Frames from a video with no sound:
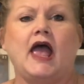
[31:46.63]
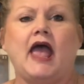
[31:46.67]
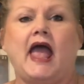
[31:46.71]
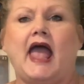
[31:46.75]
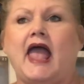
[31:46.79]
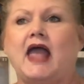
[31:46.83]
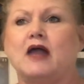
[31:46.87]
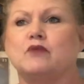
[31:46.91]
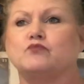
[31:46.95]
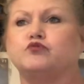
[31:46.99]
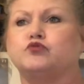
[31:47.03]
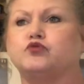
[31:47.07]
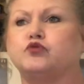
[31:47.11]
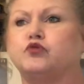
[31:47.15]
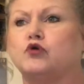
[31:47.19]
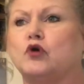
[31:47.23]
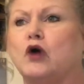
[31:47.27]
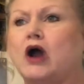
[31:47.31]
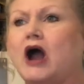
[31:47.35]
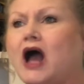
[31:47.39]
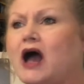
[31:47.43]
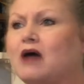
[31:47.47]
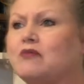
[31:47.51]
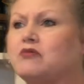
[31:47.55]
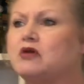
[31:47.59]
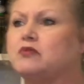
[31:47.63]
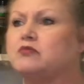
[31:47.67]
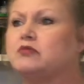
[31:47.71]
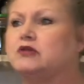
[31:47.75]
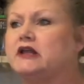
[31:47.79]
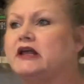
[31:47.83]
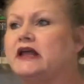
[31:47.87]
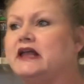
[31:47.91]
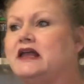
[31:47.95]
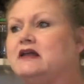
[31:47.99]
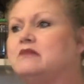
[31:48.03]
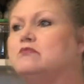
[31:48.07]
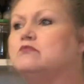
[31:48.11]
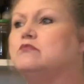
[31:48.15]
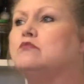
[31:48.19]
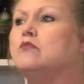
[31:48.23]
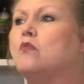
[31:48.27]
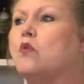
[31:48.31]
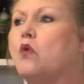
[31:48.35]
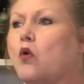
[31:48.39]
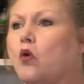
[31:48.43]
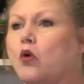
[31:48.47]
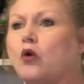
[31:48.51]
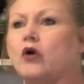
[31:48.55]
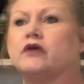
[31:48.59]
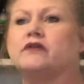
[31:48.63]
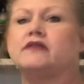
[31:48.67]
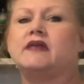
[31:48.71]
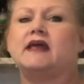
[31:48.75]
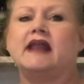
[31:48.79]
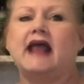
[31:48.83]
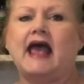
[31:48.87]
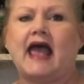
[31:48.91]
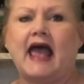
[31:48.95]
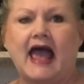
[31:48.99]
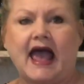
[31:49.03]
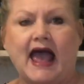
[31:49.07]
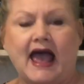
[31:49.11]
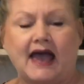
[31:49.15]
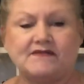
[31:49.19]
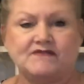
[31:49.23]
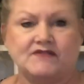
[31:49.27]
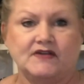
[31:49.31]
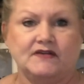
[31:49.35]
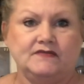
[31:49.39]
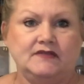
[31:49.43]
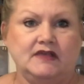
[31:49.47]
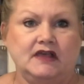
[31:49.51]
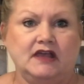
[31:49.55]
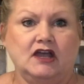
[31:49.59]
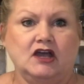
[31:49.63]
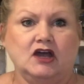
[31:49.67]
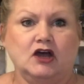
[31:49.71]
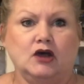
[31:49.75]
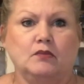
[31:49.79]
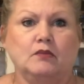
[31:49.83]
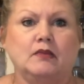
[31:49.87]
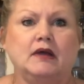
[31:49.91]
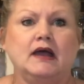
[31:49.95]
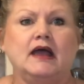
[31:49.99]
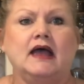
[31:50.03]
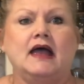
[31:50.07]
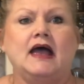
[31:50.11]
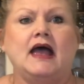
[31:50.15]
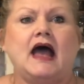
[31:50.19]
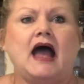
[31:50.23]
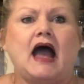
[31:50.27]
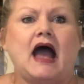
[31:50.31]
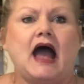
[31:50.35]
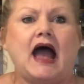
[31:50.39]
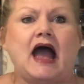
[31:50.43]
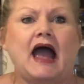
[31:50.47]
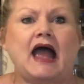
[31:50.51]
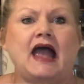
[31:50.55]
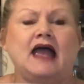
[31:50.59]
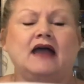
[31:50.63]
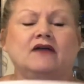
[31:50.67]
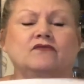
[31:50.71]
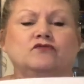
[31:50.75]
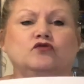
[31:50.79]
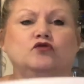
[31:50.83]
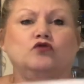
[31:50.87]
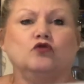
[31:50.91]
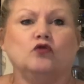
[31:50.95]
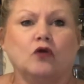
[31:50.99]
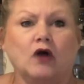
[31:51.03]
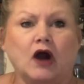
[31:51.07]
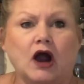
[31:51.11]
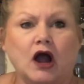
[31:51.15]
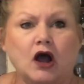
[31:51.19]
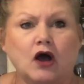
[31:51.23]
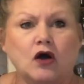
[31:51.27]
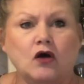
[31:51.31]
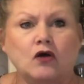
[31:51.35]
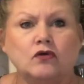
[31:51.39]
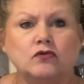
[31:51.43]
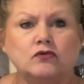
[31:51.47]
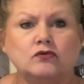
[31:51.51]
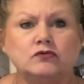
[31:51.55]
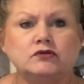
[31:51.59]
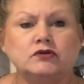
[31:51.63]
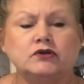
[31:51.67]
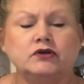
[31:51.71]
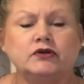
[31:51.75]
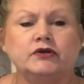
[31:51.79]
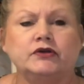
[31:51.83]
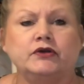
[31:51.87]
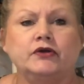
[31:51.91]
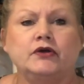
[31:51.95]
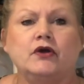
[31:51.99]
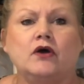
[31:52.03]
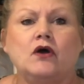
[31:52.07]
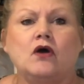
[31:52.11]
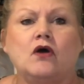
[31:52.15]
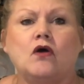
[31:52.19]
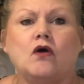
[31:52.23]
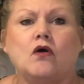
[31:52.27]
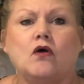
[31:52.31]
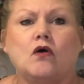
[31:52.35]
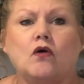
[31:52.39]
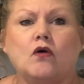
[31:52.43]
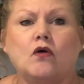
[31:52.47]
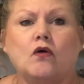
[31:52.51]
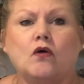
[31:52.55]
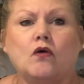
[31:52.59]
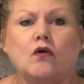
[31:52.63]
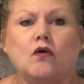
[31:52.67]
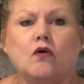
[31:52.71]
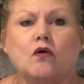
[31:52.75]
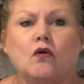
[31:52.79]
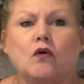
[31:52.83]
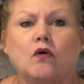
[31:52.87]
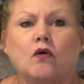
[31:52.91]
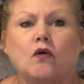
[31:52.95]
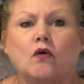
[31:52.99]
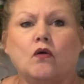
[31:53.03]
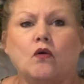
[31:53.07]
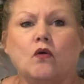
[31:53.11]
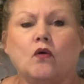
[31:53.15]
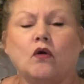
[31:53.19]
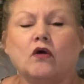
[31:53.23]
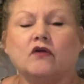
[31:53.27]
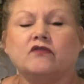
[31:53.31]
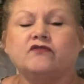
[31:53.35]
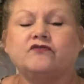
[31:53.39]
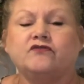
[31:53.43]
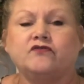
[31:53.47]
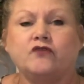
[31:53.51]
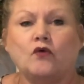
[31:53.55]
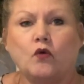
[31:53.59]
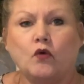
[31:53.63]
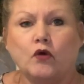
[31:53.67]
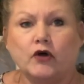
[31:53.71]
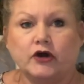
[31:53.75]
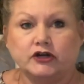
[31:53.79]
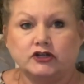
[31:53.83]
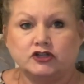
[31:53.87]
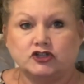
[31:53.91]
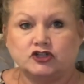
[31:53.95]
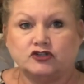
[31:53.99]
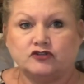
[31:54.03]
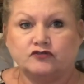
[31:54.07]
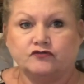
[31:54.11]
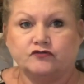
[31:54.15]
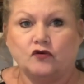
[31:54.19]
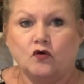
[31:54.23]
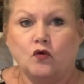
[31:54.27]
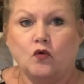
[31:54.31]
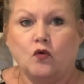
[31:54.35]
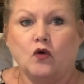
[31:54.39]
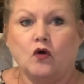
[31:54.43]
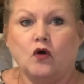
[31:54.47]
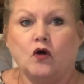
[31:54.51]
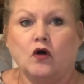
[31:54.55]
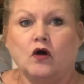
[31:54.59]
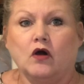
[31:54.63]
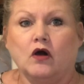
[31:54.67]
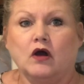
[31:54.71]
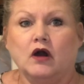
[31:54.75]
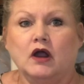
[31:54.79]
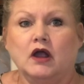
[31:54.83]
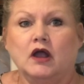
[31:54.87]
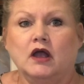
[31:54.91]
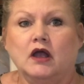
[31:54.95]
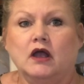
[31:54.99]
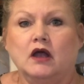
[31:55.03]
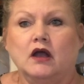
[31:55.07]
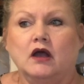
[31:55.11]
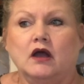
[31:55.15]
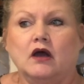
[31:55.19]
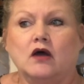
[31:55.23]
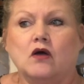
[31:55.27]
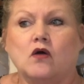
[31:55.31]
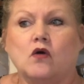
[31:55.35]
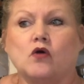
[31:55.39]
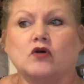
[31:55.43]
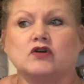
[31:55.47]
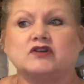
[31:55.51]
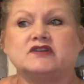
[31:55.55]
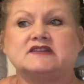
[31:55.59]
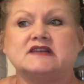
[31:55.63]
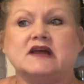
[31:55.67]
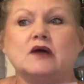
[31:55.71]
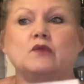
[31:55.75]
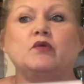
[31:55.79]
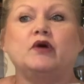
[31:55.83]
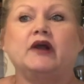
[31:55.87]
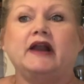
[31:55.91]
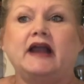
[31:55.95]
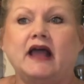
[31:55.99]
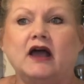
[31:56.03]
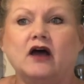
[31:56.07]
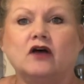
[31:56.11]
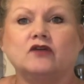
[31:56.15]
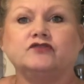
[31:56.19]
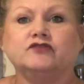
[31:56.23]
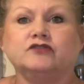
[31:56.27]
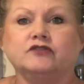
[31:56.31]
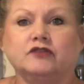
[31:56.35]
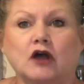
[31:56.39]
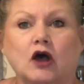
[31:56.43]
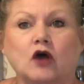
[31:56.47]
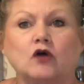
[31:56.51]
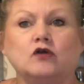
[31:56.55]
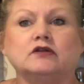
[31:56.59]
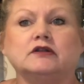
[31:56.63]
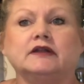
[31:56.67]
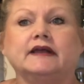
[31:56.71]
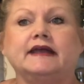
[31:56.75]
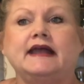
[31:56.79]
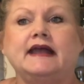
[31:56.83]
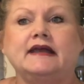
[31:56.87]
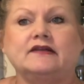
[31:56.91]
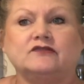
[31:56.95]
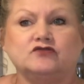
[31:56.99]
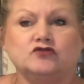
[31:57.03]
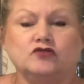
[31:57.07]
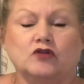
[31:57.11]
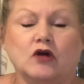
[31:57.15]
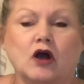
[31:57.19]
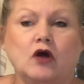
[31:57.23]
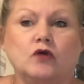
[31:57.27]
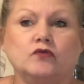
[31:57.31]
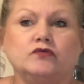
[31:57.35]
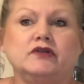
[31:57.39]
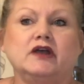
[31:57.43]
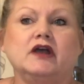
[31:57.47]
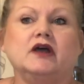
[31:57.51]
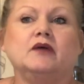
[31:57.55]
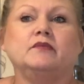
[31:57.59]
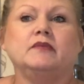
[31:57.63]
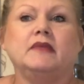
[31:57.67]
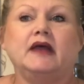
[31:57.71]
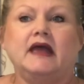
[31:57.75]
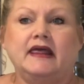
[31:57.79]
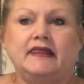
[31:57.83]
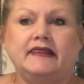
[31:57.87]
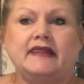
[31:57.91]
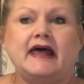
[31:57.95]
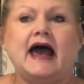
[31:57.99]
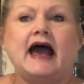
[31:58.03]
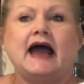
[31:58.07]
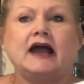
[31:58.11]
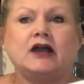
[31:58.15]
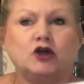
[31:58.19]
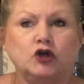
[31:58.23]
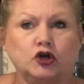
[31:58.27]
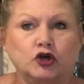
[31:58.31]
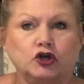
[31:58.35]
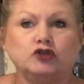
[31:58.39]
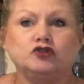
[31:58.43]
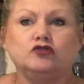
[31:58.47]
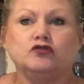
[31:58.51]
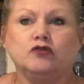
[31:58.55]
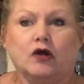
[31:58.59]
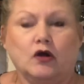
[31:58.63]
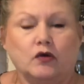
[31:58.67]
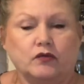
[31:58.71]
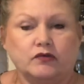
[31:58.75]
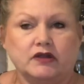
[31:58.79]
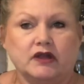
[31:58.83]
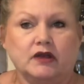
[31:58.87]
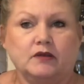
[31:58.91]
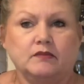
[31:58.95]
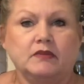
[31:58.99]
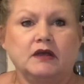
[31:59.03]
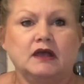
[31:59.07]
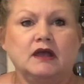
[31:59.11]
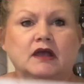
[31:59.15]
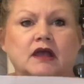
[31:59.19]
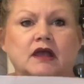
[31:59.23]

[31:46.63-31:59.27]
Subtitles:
and probably more than half of them I have grown or foraged for, or someone else locally has grown them and I could grow them,